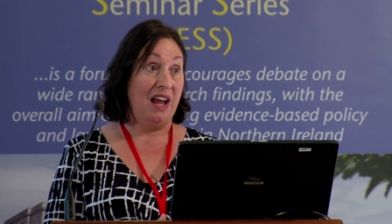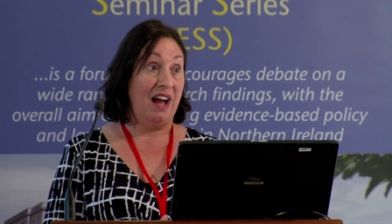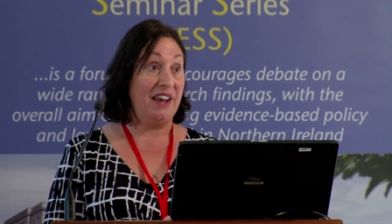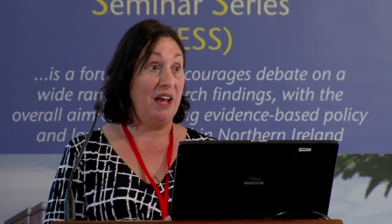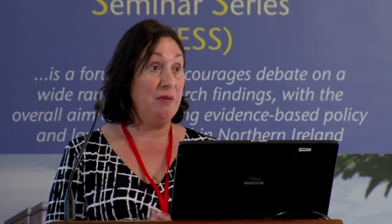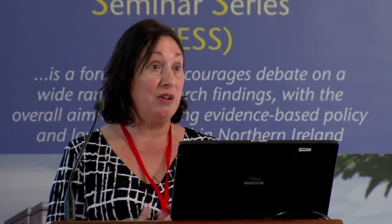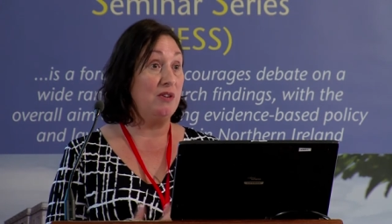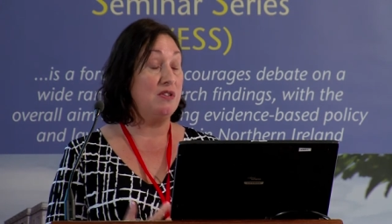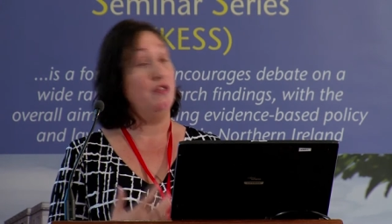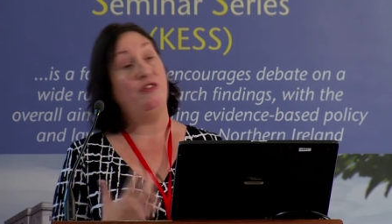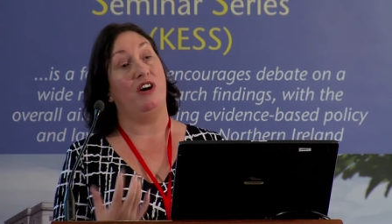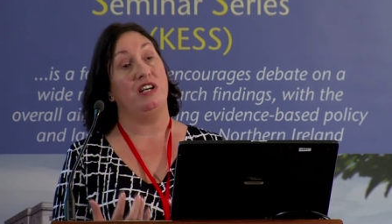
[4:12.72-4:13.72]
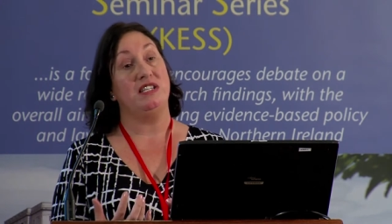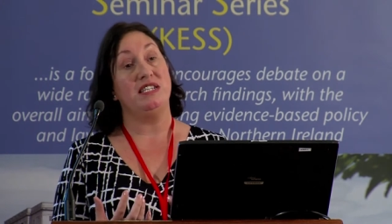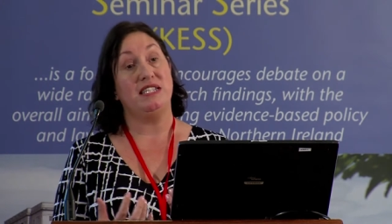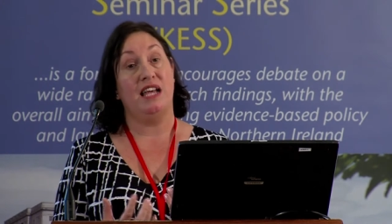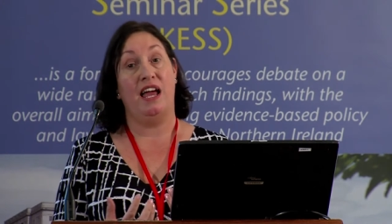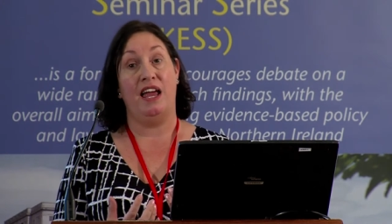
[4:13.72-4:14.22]
And I would go so far as to
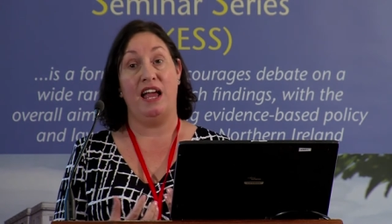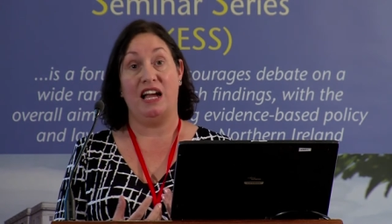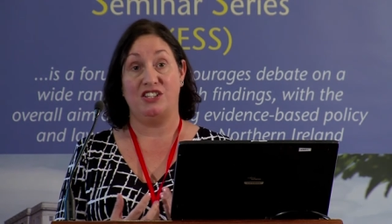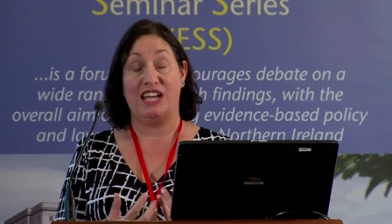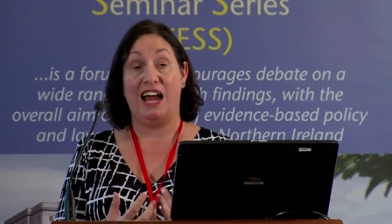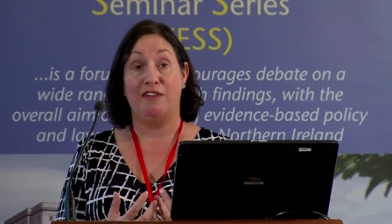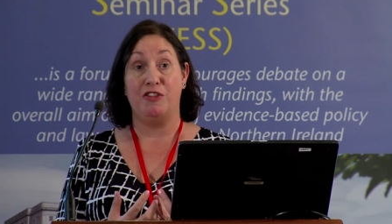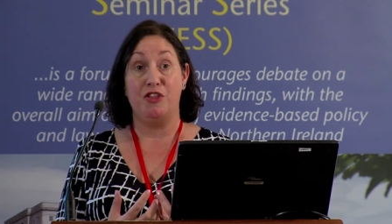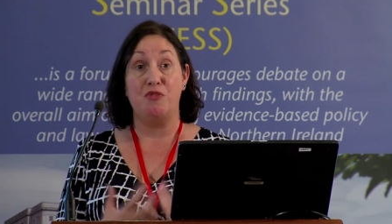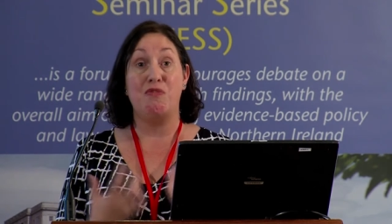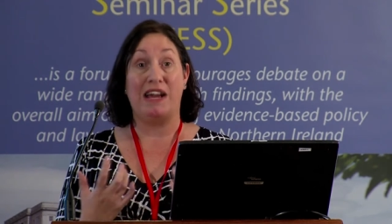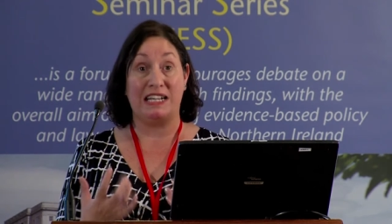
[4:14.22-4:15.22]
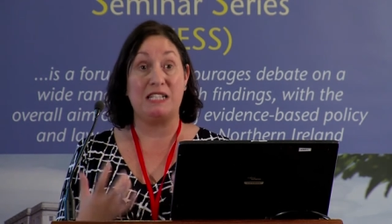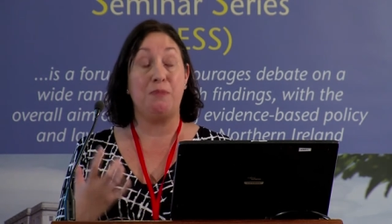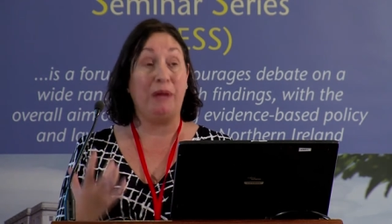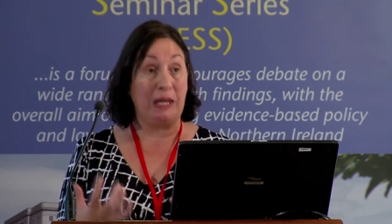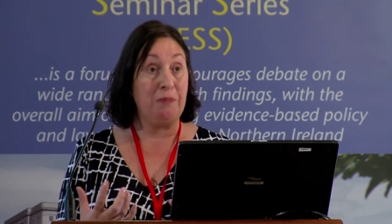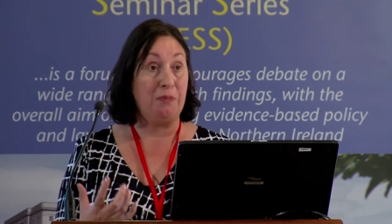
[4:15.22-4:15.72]
say actually having the right
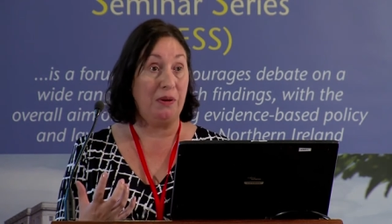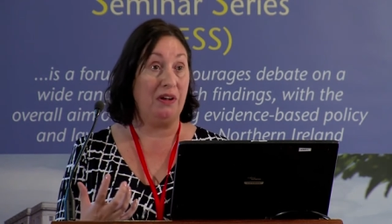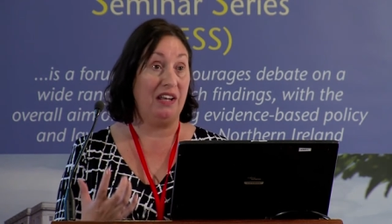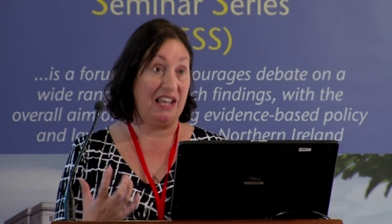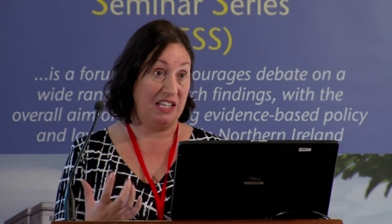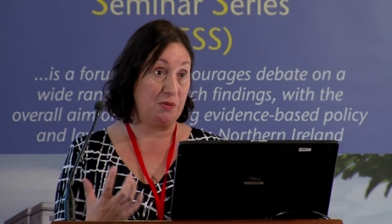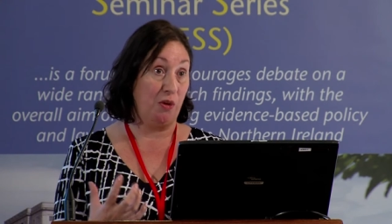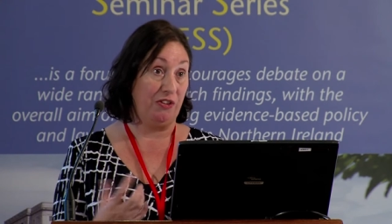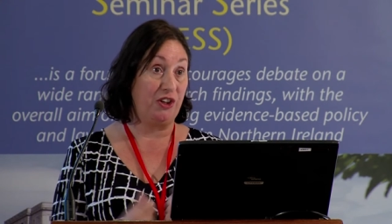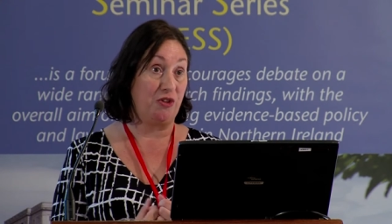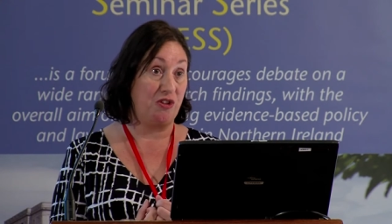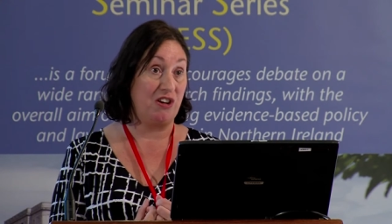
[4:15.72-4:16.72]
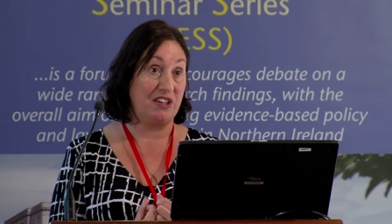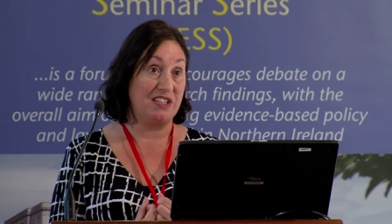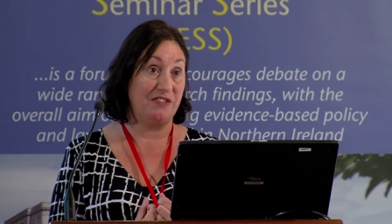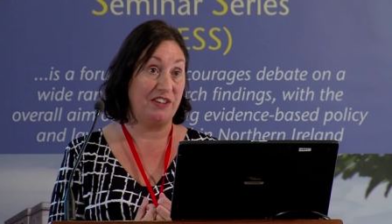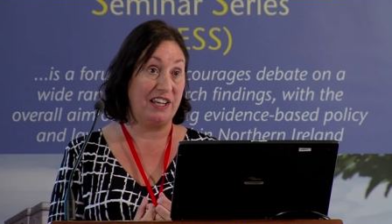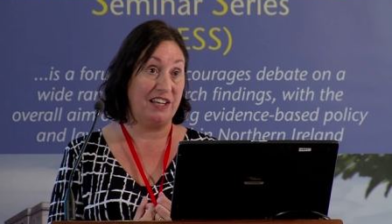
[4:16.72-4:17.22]
people is what the crux
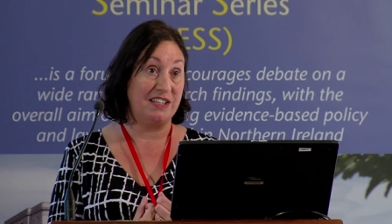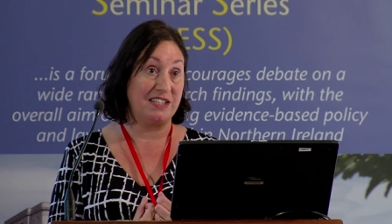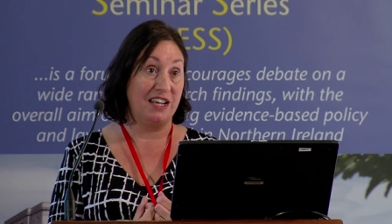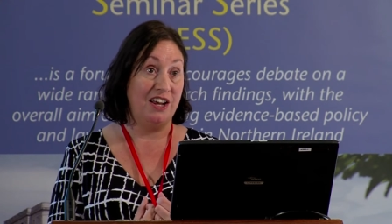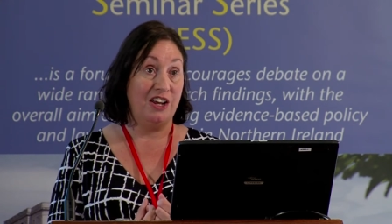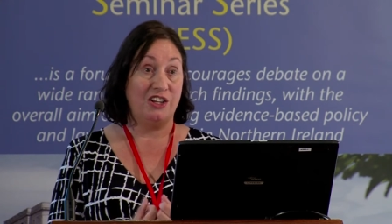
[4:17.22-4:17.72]
of it is.